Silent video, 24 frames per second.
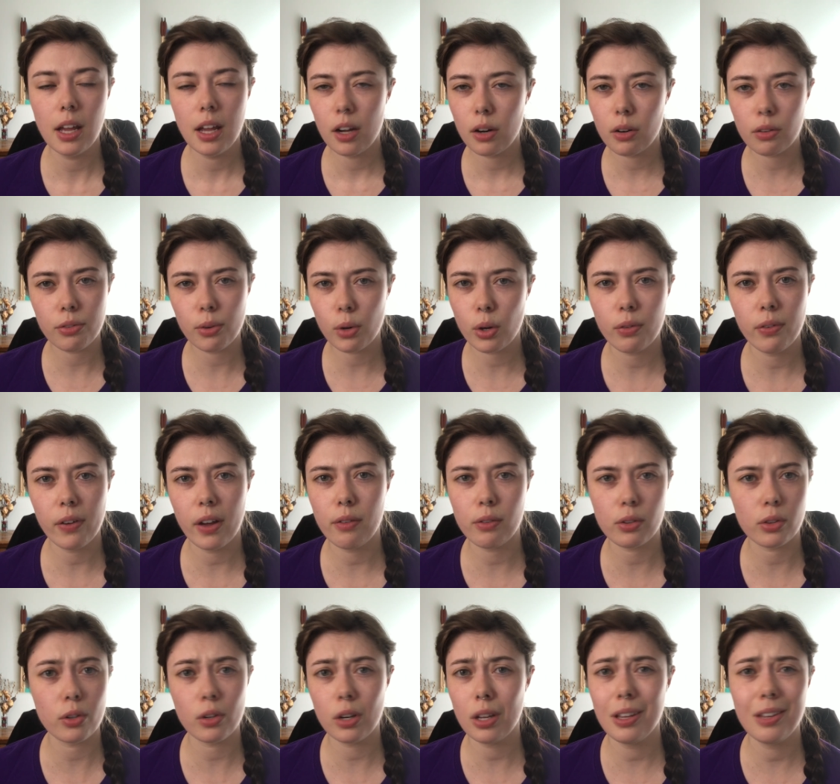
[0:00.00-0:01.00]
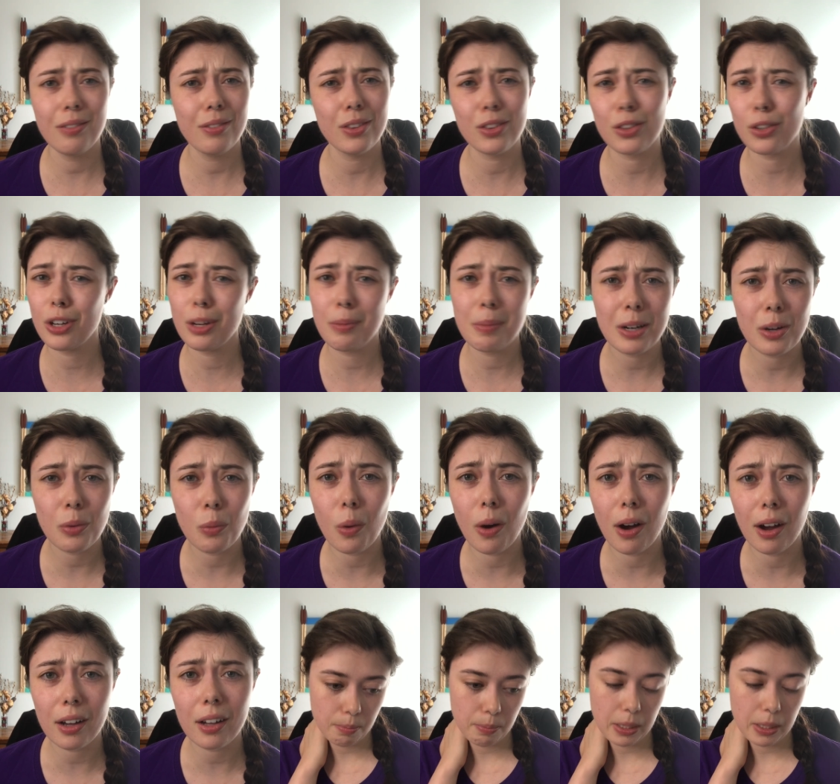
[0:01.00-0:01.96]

or 45 or 30, even 30-minute walk.